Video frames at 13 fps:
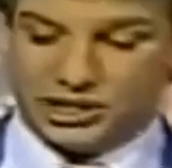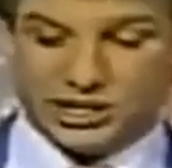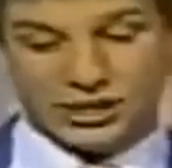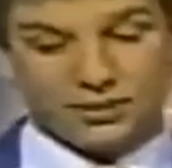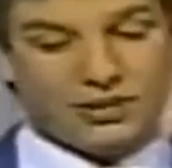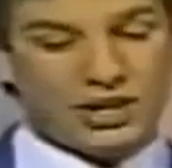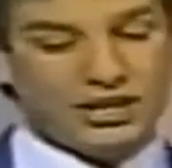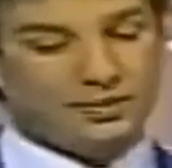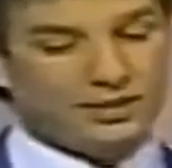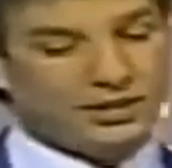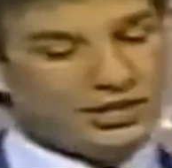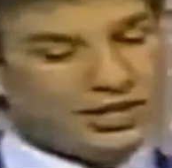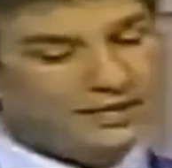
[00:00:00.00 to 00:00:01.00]
changing place,
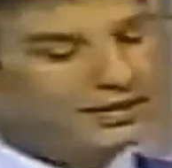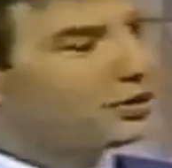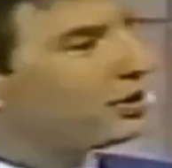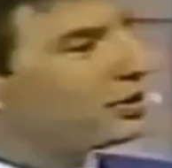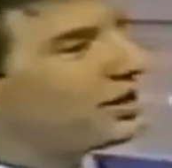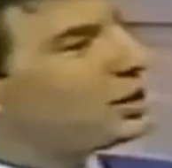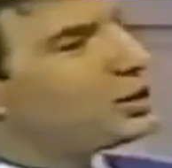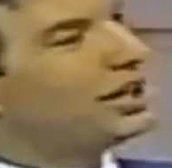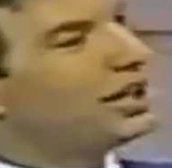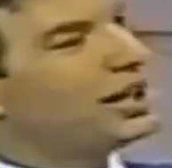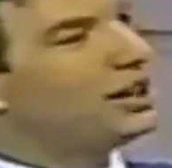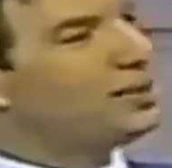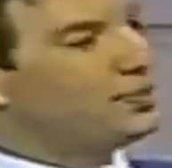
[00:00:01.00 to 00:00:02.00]
but Steve and Chrissy, you
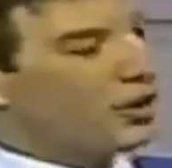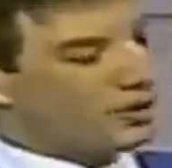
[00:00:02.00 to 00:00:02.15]
can get on the